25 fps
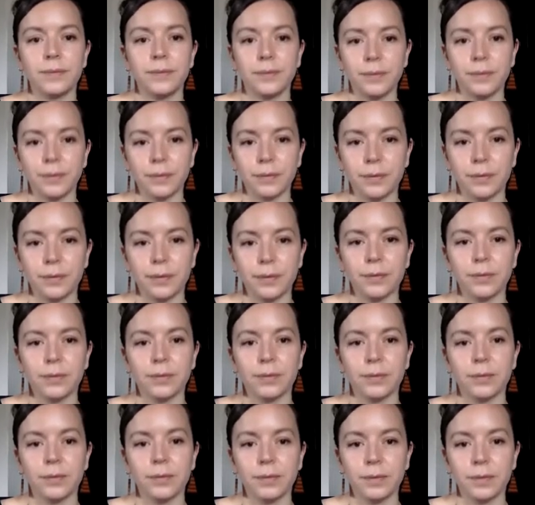
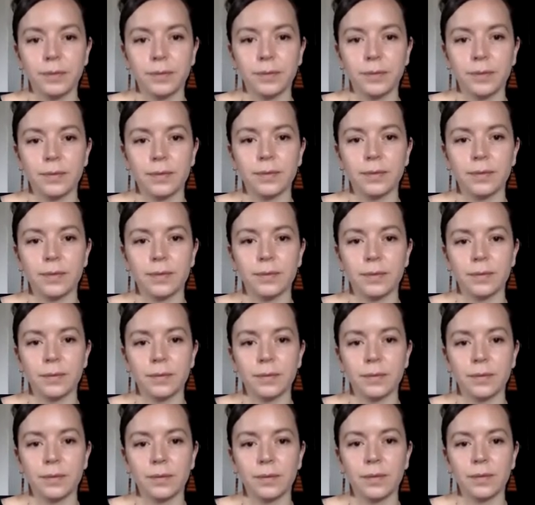
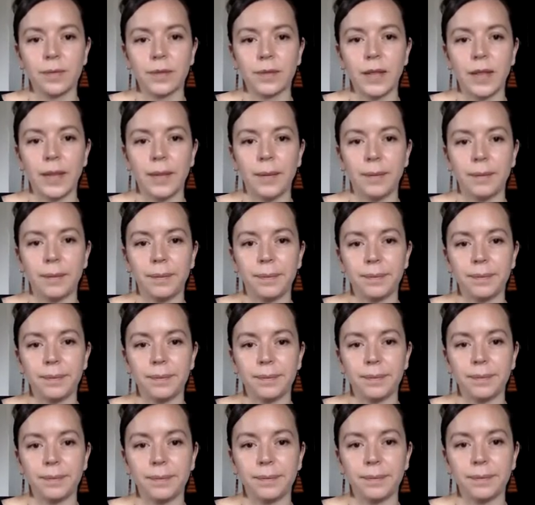
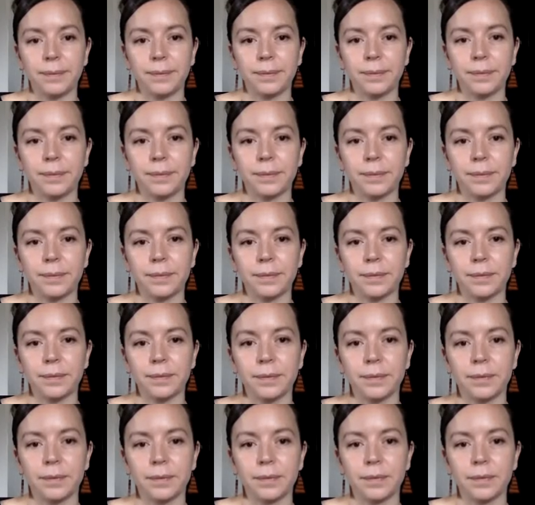
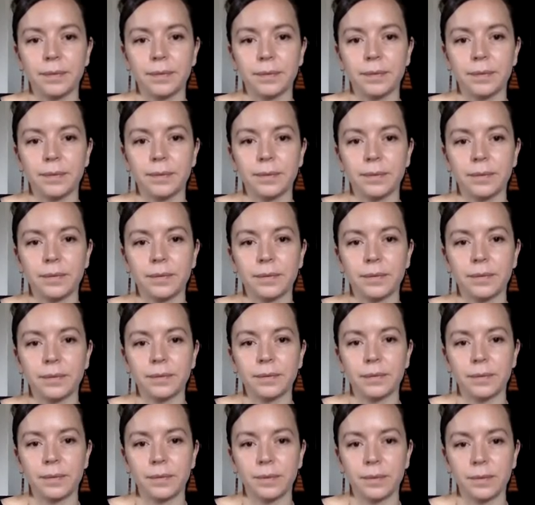
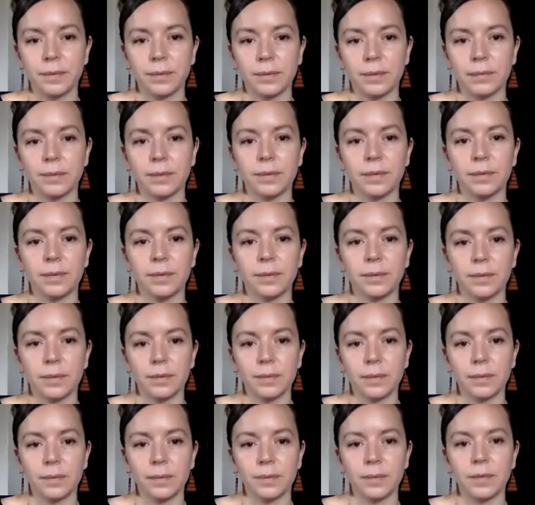
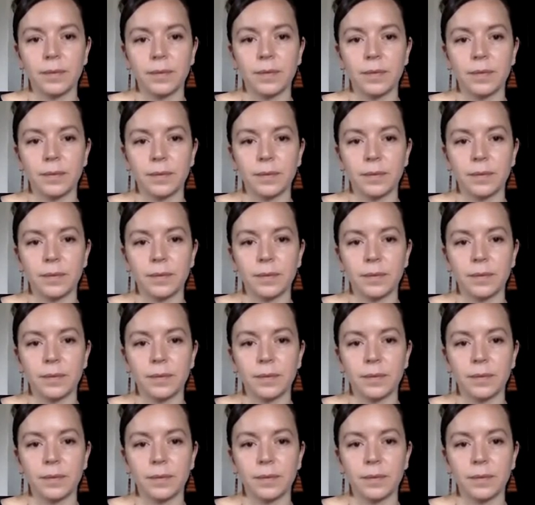(not speaking)